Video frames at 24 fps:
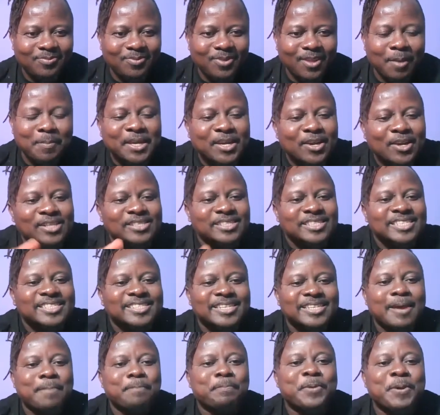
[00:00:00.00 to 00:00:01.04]
Because these
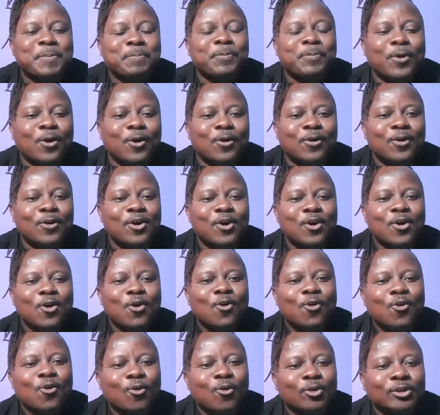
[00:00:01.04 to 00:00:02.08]
same
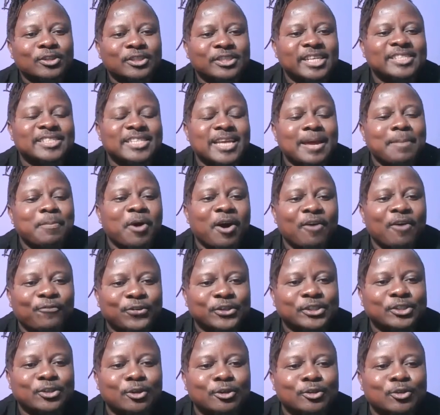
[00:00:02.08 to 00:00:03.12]
these same
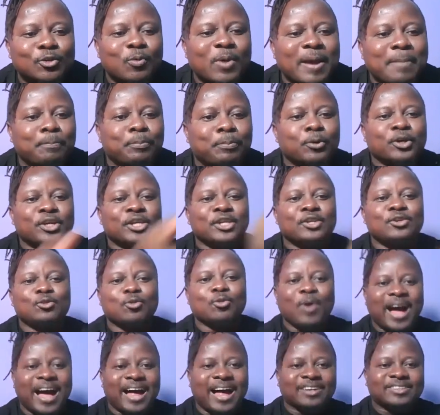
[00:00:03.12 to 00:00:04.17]
officials who were booking you
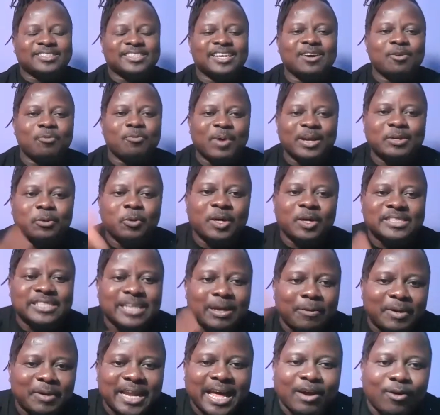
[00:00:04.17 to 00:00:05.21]
out were the ones that
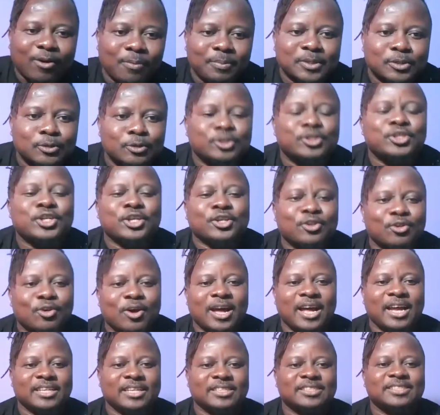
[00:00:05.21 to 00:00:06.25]
were not coming to shake your
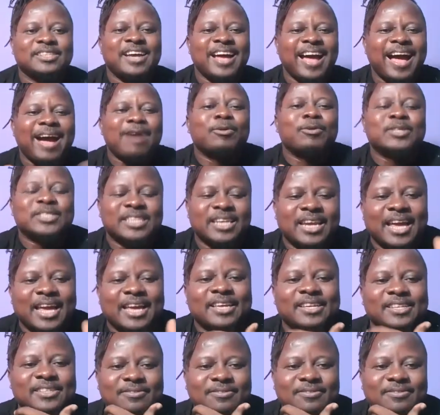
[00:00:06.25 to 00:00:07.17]
hands. How was it like?